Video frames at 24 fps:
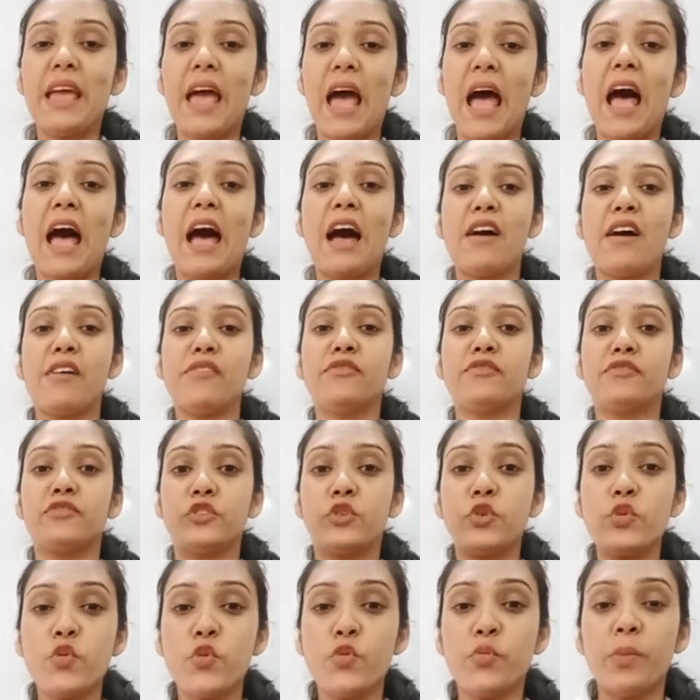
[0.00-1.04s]
have
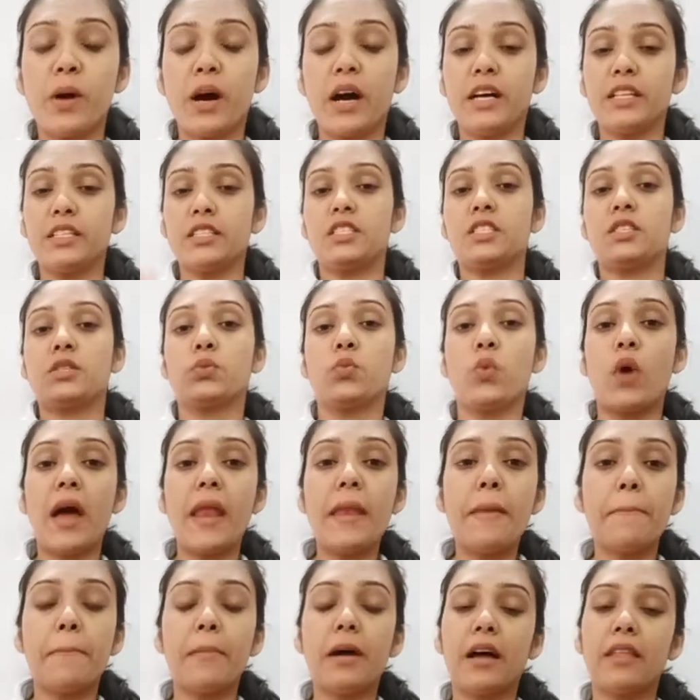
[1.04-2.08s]
2 months,
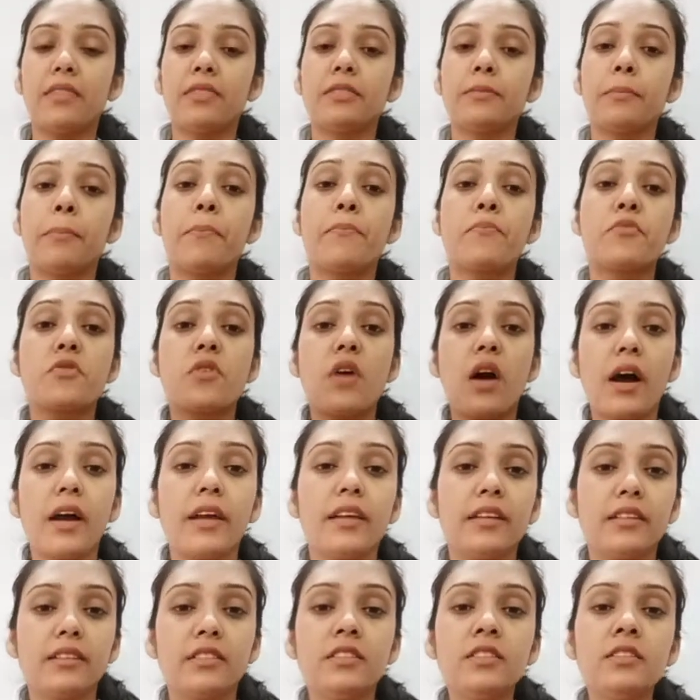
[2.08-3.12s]
1 month
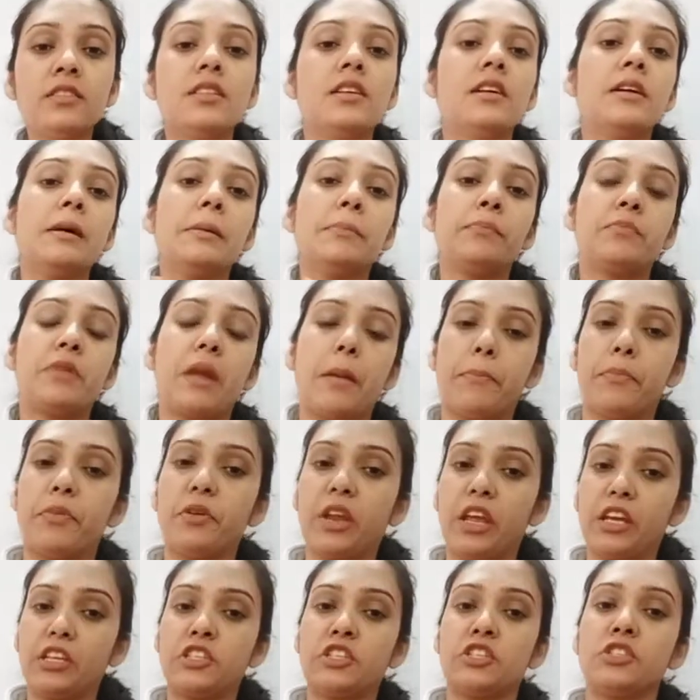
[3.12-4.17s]
prior
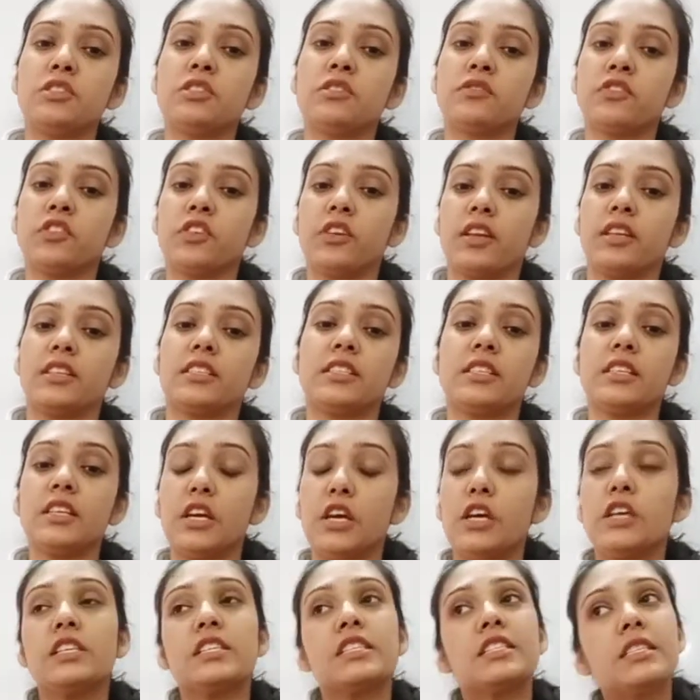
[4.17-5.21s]
preparations for it.
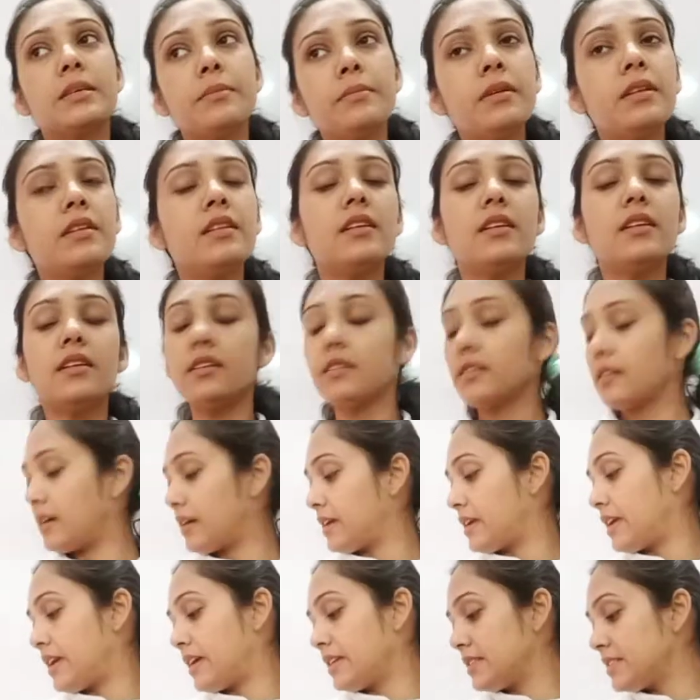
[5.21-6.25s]
Similar
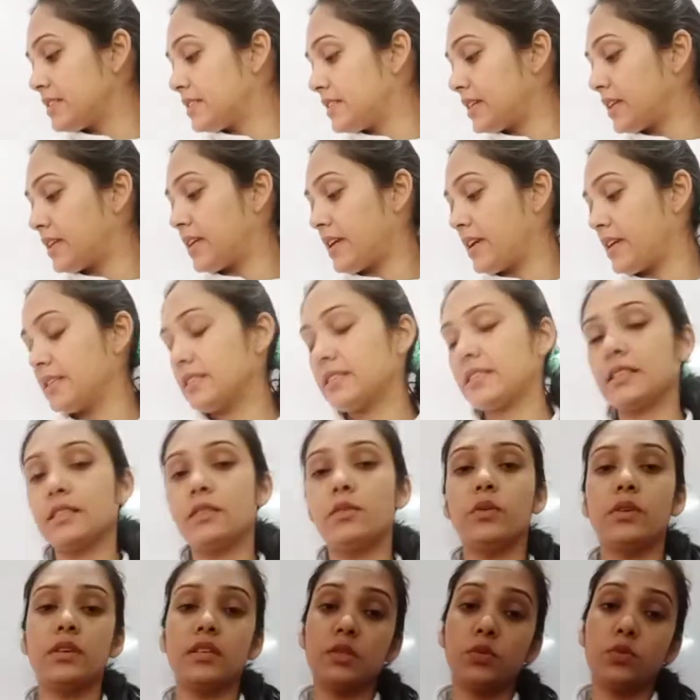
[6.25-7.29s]
again is the case
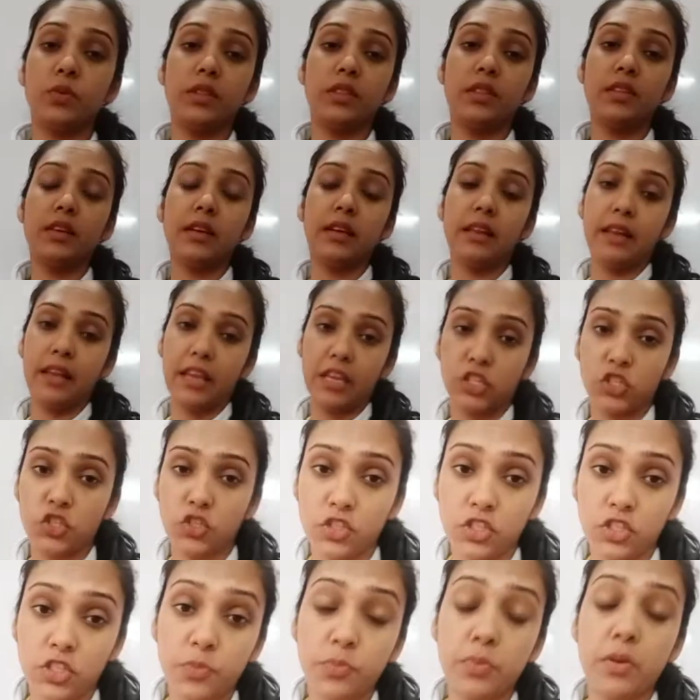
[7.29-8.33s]
is with the
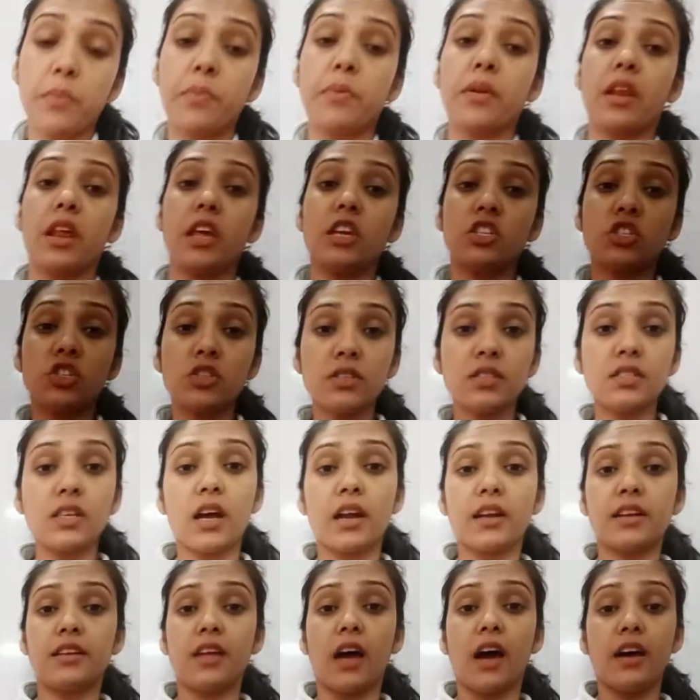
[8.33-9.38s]
elections. Preparations
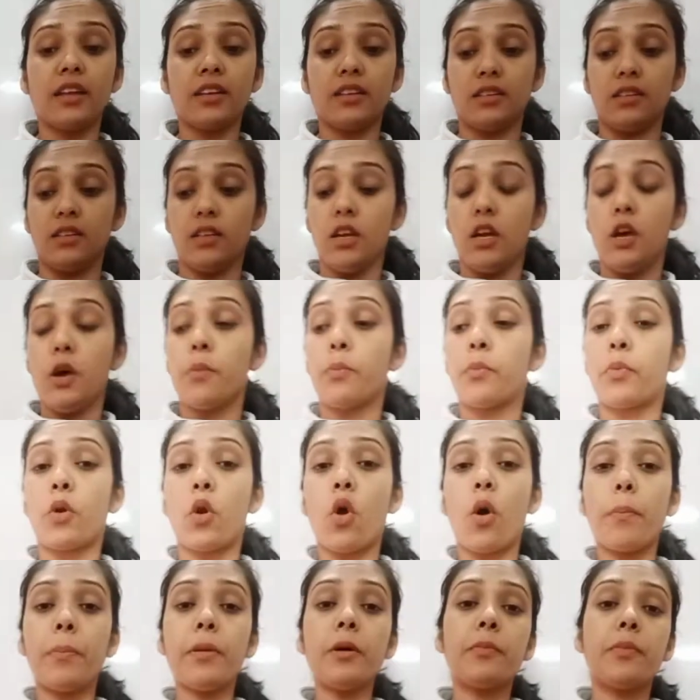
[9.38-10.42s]
are done.
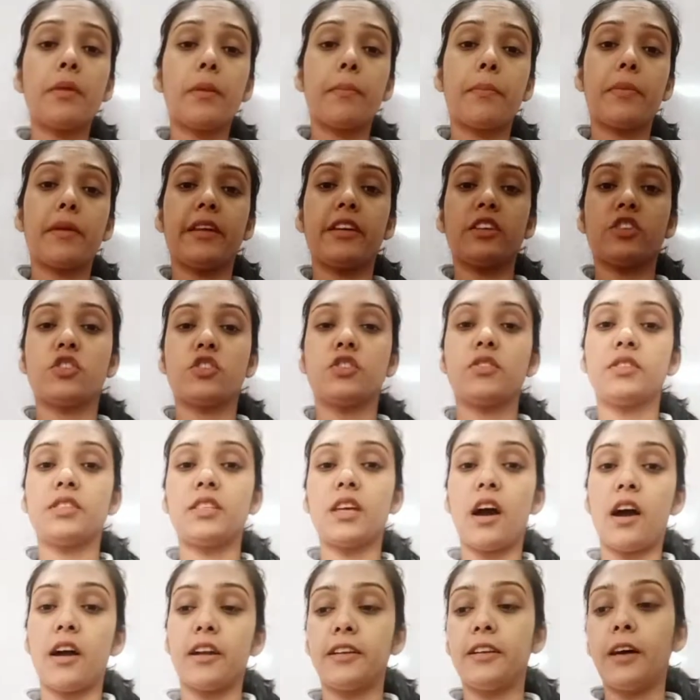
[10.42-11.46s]
Proper preparations
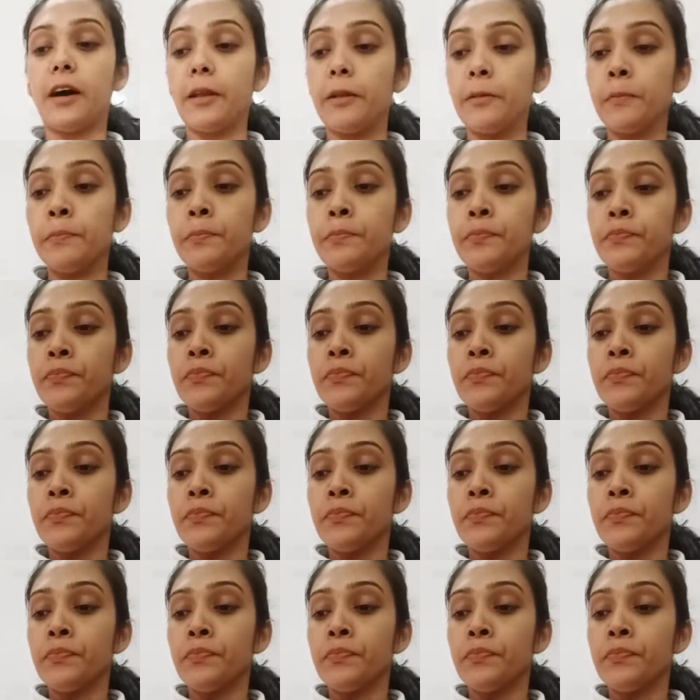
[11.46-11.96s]
are done.